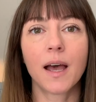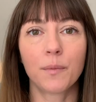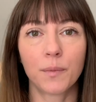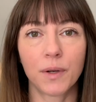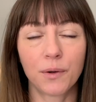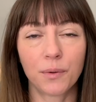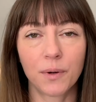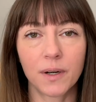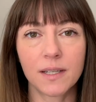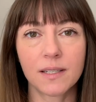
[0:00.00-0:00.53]
And
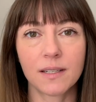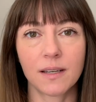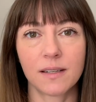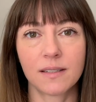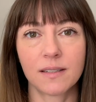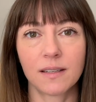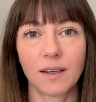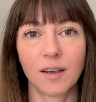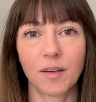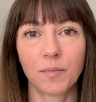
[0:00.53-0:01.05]
we
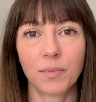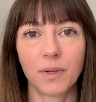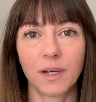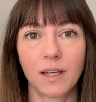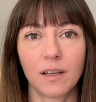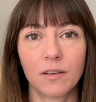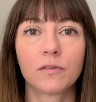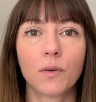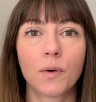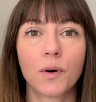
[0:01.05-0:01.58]
criticize the
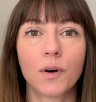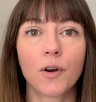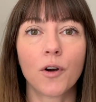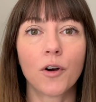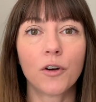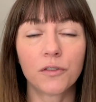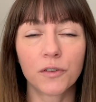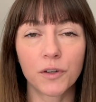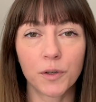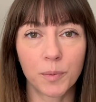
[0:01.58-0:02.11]
company for
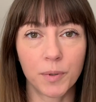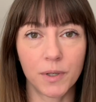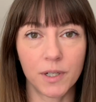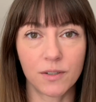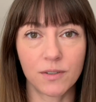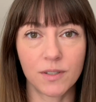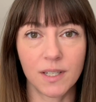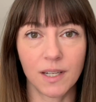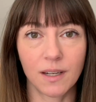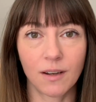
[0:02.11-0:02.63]

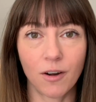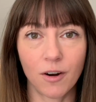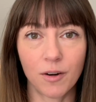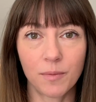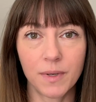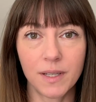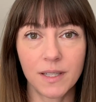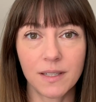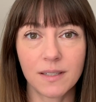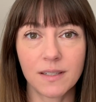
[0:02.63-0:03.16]
overproducing
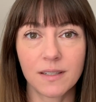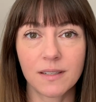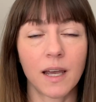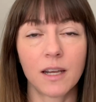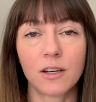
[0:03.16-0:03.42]
garments